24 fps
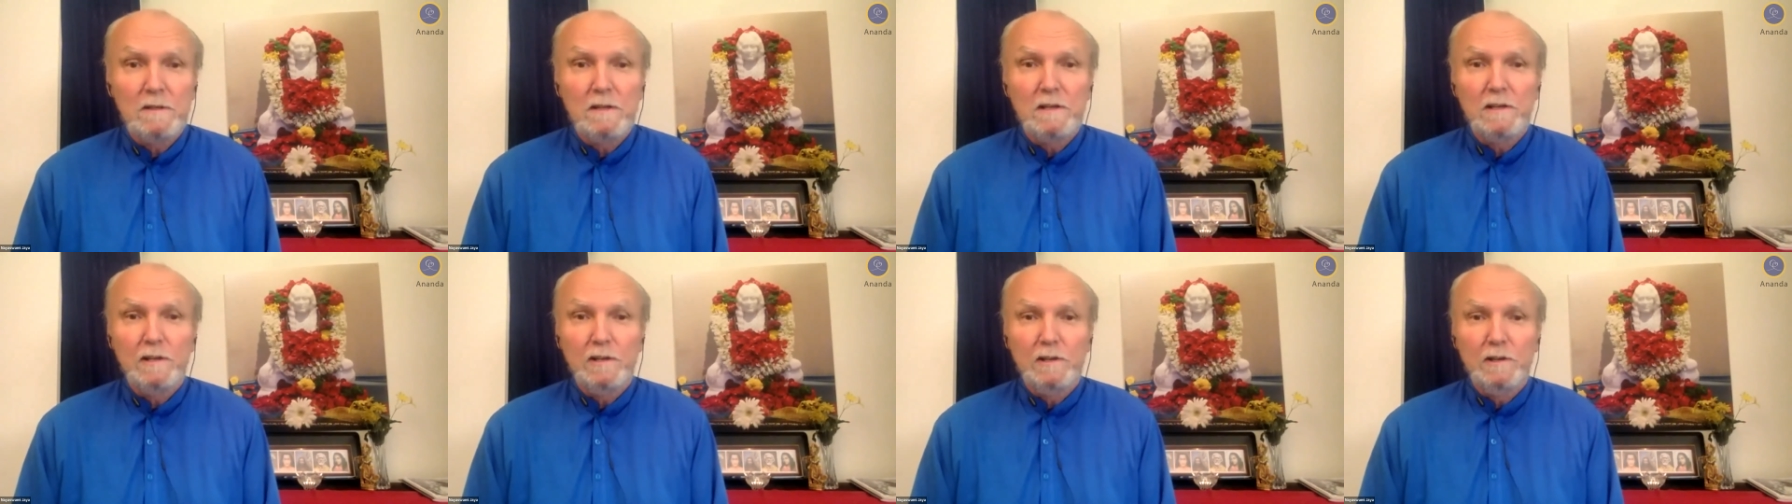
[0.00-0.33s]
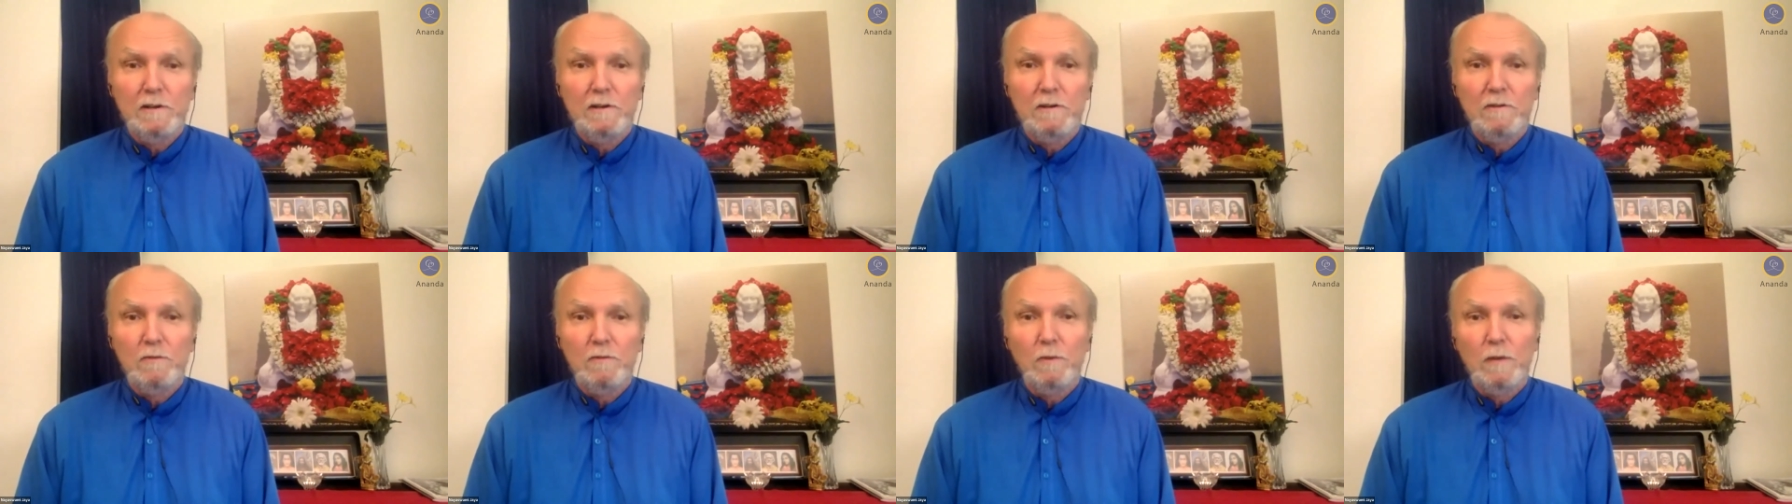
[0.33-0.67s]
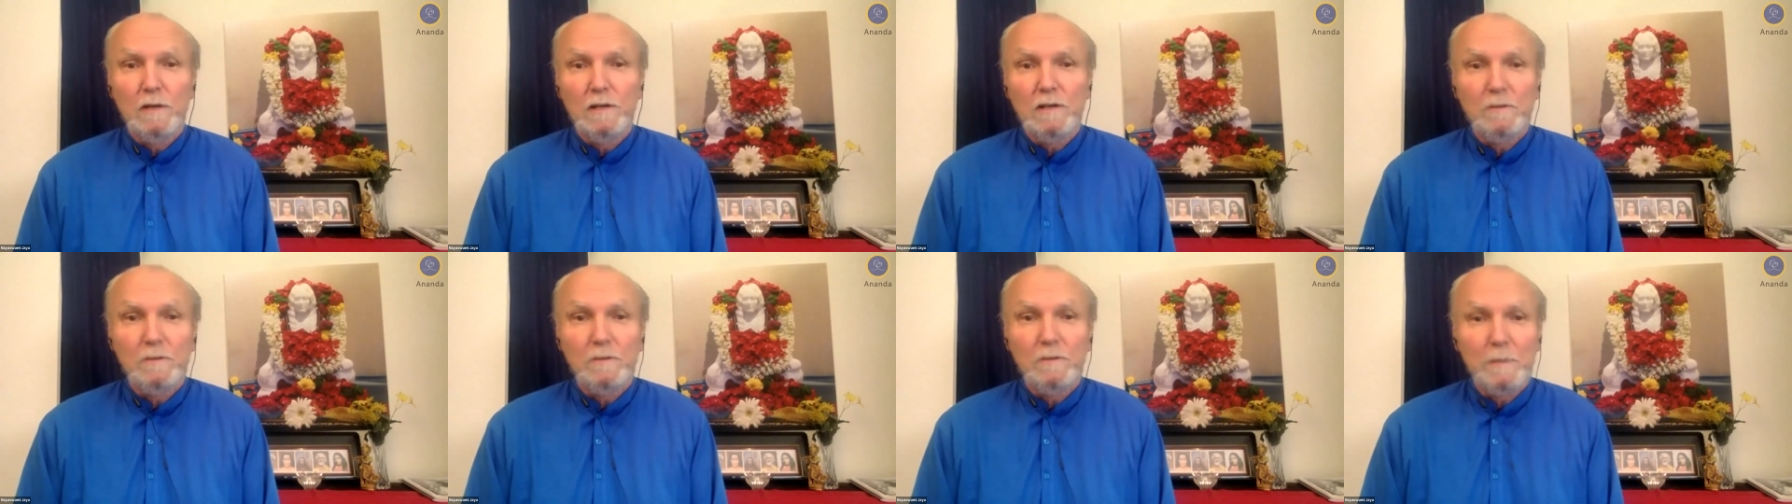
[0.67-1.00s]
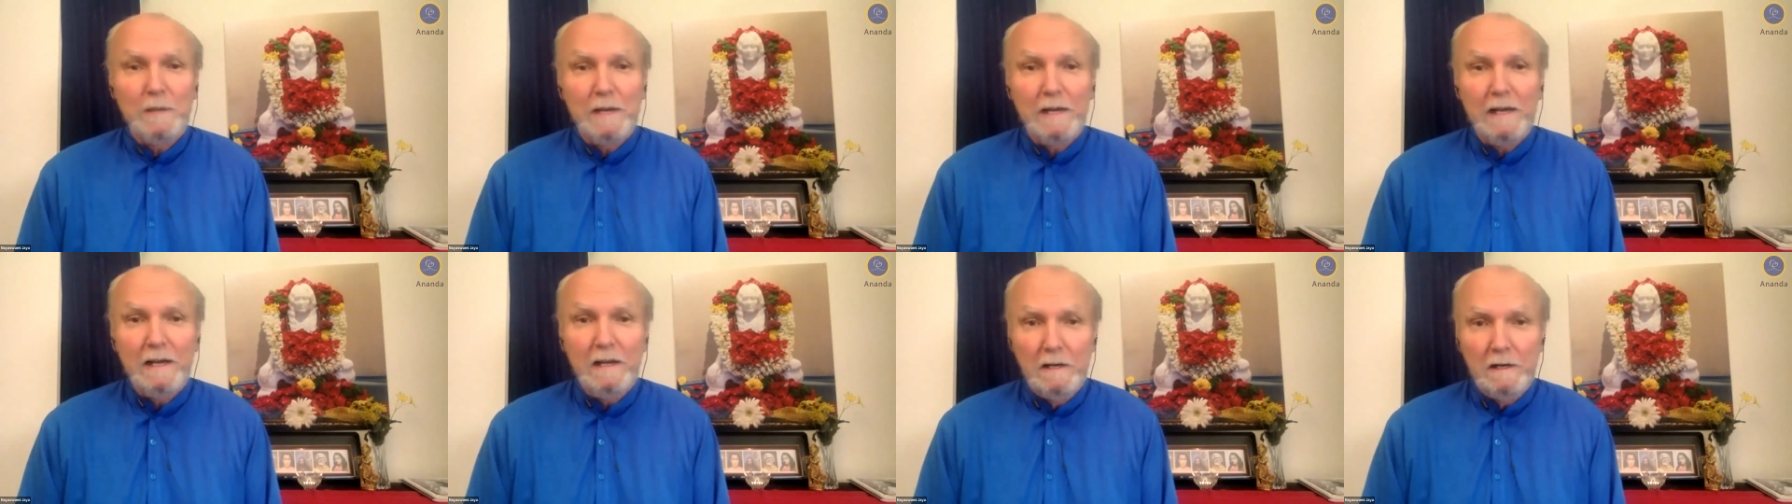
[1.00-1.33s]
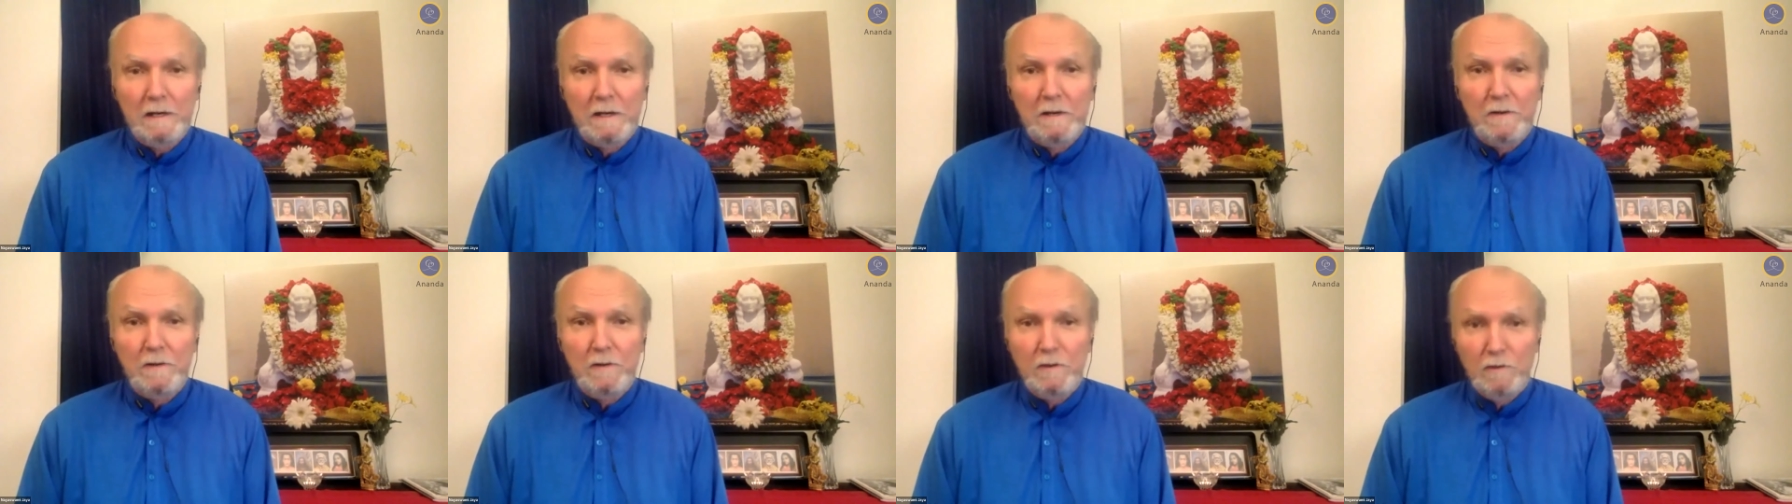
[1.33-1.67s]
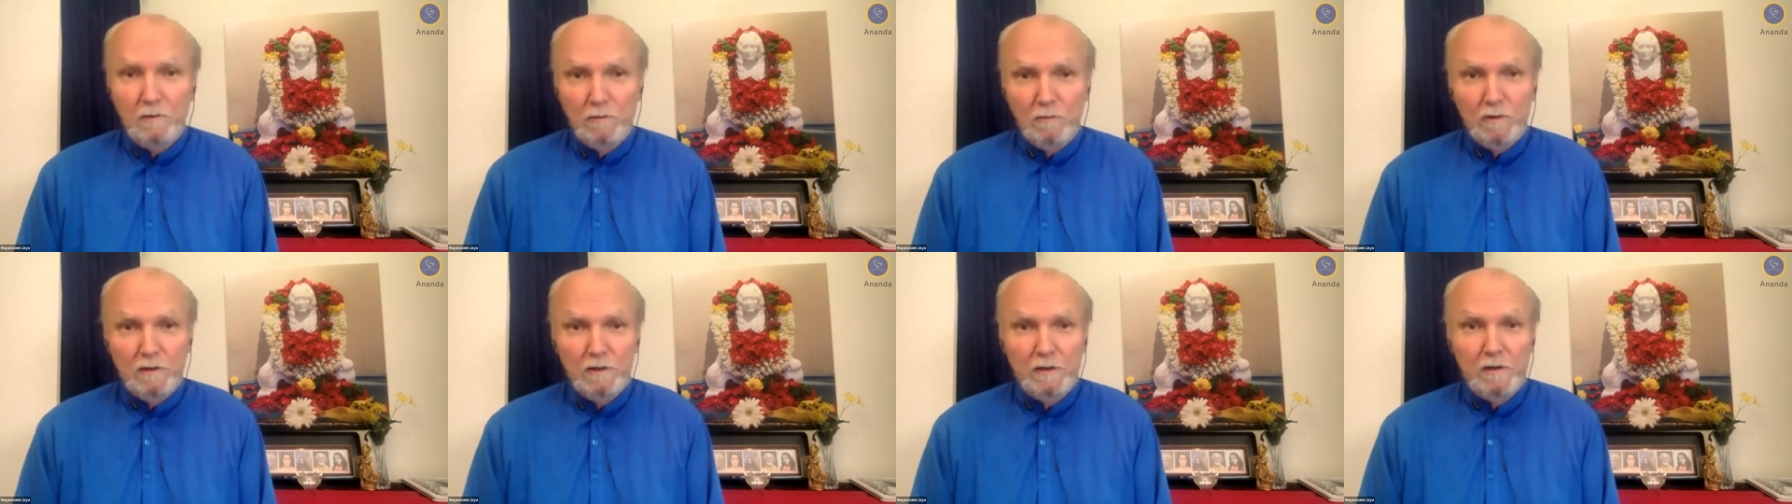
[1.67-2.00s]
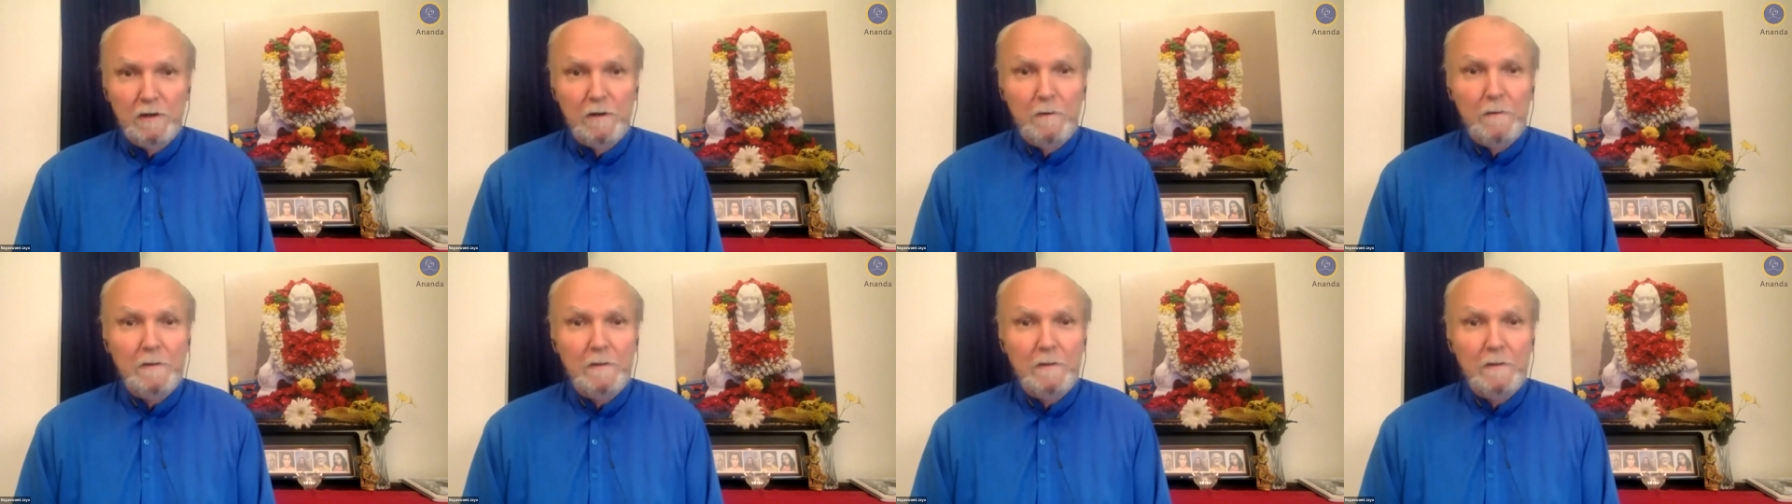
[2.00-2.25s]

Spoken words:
the year when to begin the new year.